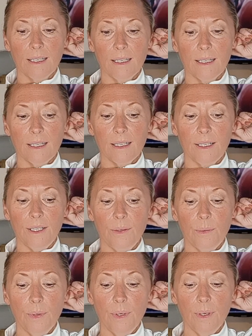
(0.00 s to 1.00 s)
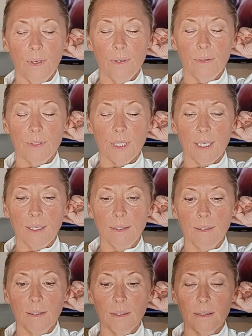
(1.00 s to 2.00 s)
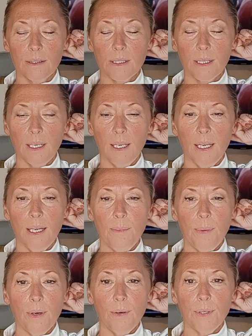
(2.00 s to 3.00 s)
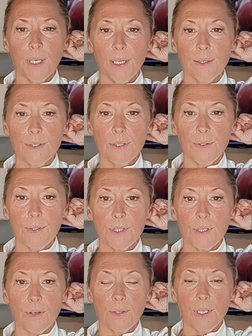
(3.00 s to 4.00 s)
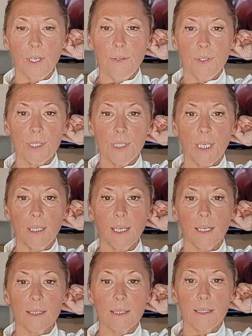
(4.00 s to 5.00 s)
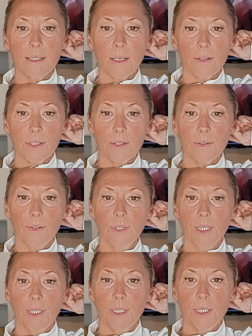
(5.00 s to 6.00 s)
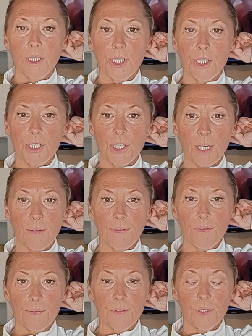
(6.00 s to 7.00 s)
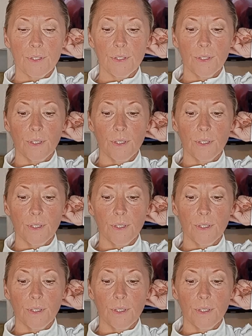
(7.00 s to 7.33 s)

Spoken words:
And you want to hold it, just keep holding it until you start noticing that subtle shift